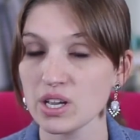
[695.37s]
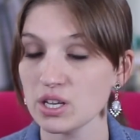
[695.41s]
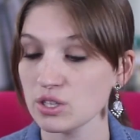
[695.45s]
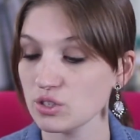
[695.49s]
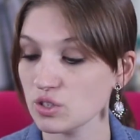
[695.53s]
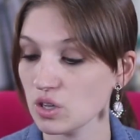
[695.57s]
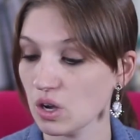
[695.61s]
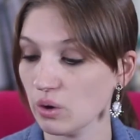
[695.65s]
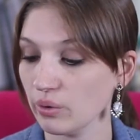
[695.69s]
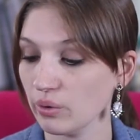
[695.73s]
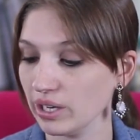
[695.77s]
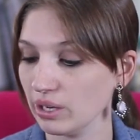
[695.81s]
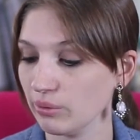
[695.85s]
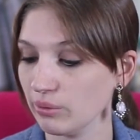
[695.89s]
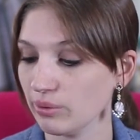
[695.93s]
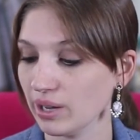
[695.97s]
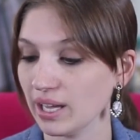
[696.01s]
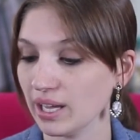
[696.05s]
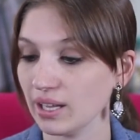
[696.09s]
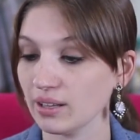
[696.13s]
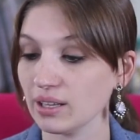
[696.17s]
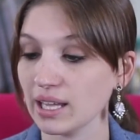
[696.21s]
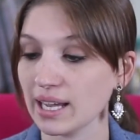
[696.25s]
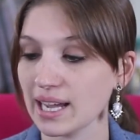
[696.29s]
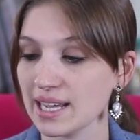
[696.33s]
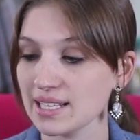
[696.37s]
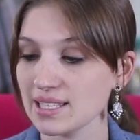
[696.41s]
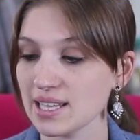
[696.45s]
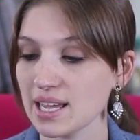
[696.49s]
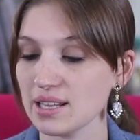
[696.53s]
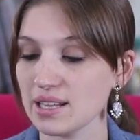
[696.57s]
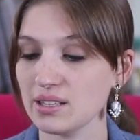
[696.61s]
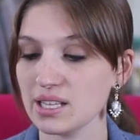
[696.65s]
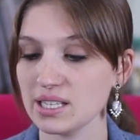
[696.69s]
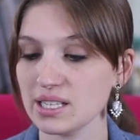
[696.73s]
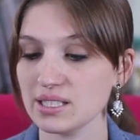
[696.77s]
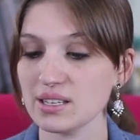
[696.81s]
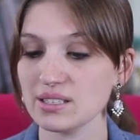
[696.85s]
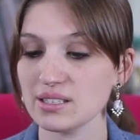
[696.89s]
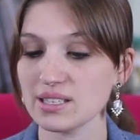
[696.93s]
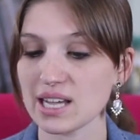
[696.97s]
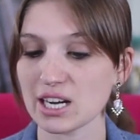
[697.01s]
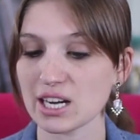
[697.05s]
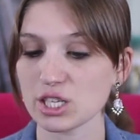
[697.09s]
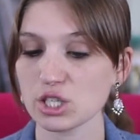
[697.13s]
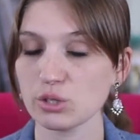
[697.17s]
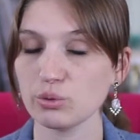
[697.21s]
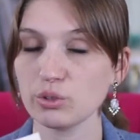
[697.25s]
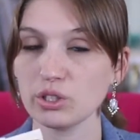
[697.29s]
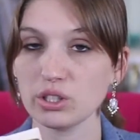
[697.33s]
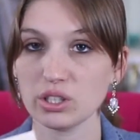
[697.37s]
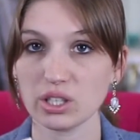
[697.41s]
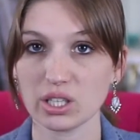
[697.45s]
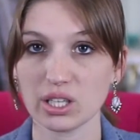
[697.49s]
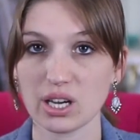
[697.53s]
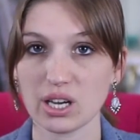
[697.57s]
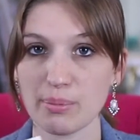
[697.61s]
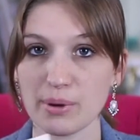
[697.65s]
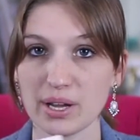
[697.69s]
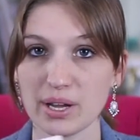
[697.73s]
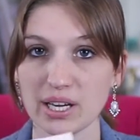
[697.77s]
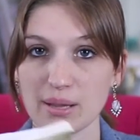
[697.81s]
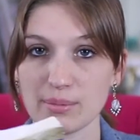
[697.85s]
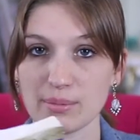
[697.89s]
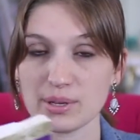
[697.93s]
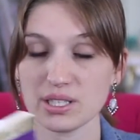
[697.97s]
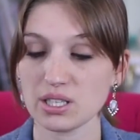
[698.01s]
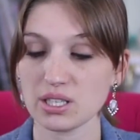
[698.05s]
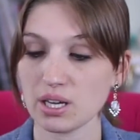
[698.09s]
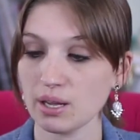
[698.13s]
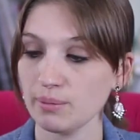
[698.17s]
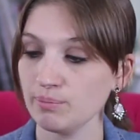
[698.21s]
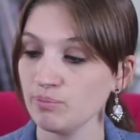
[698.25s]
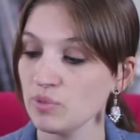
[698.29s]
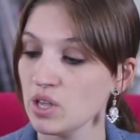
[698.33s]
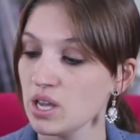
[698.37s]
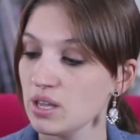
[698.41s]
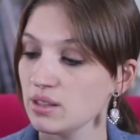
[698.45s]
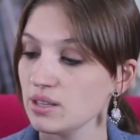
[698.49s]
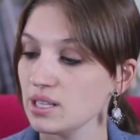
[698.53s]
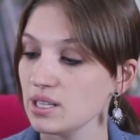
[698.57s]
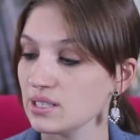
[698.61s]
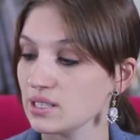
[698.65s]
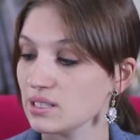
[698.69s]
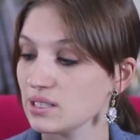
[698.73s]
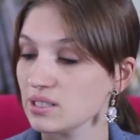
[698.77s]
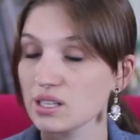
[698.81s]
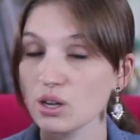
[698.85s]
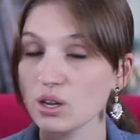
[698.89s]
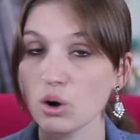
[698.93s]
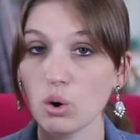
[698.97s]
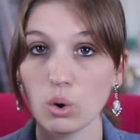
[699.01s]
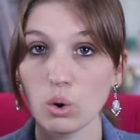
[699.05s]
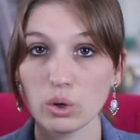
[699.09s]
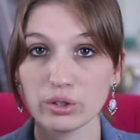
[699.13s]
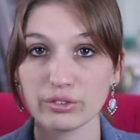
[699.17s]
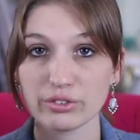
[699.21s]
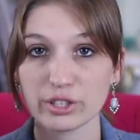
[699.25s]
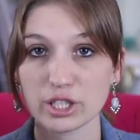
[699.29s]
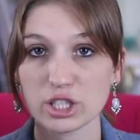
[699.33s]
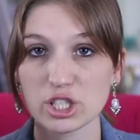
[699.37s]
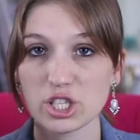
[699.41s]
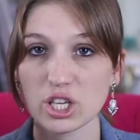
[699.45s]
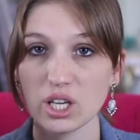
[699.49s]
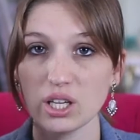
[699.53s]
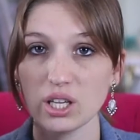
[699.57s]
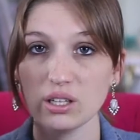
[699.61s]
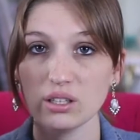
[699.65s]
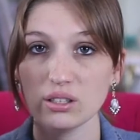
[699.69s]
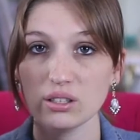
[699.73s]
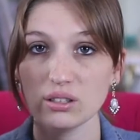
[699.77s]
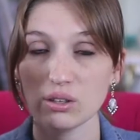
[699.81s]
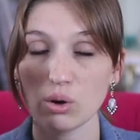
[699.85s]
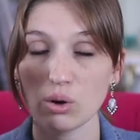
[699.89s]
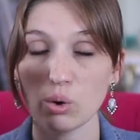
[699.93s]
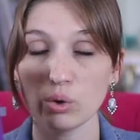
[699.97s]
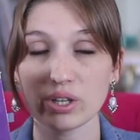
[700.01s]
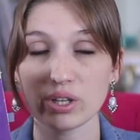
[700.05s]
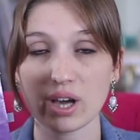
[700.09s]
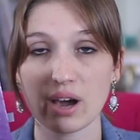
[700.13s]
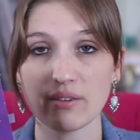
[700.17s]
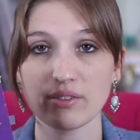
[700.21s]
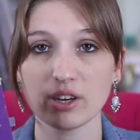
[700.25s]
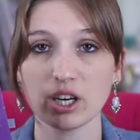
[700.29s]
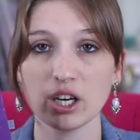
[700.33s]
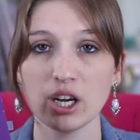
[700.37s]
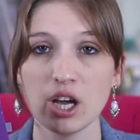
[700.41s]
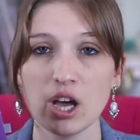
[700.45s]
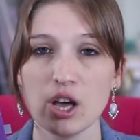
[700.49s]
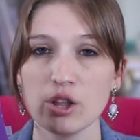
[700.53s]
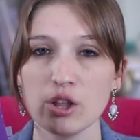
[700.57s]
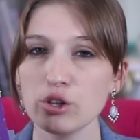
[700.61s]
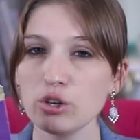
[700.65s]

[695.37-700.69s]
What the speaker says: So anyway, like I said, this is actually, when you look it up on Amazon, this is the old version, the old cover.